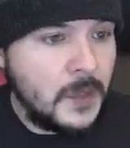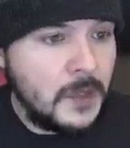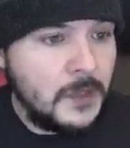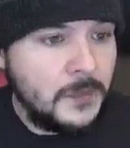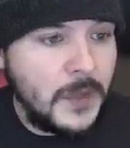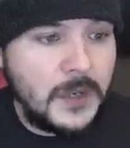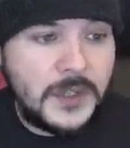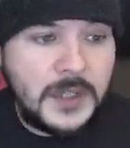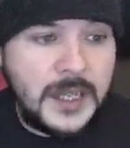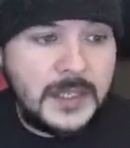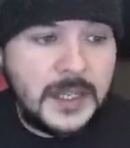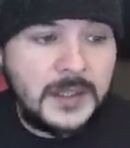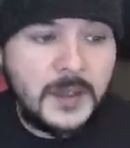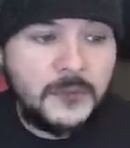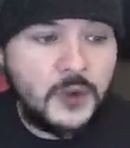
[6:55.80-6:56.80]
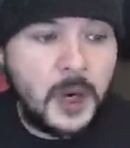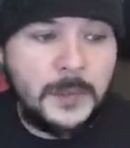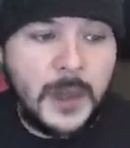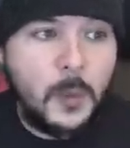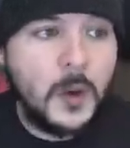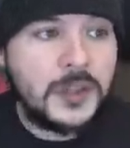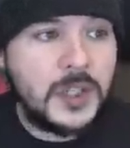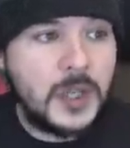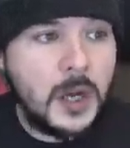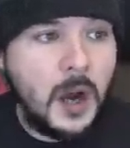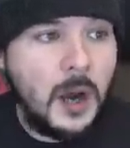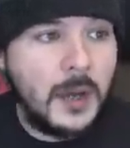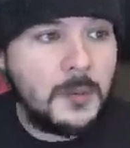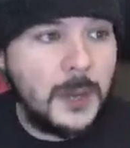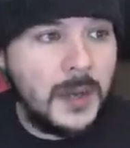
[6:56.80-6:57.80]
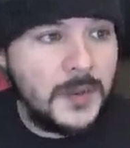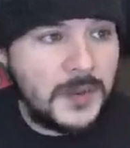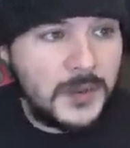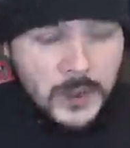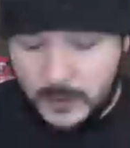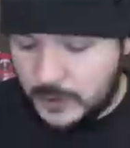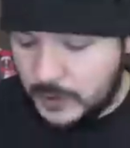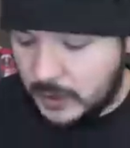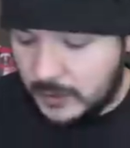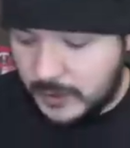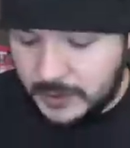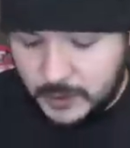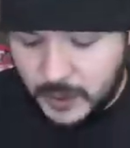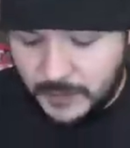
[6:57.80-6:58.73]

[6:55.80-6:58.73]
there's an instance of Trump that wasn't caught by the search. Let's try this